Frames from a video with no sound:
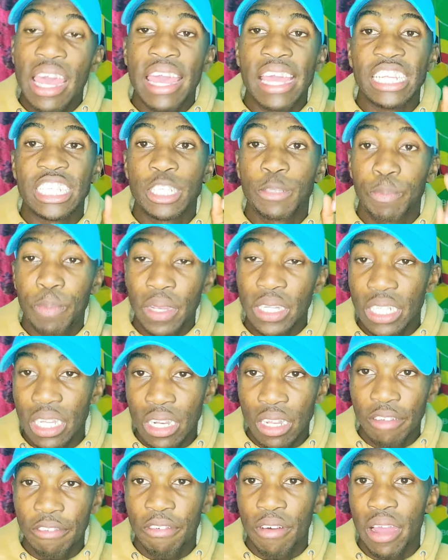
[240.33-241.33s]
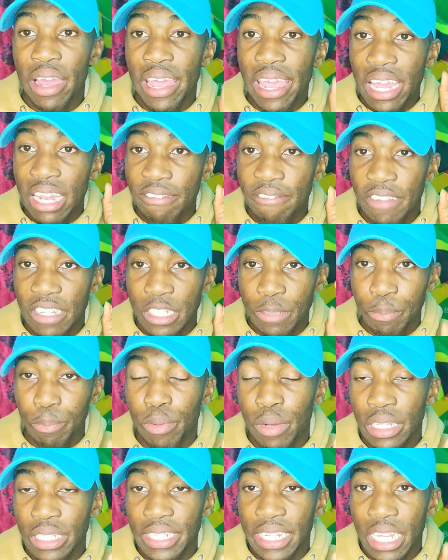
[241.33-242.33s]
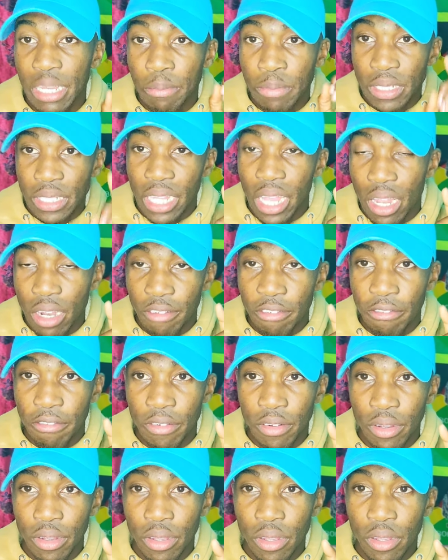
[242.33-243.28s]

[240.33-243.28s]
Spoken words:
especially for Elvis Presley himself,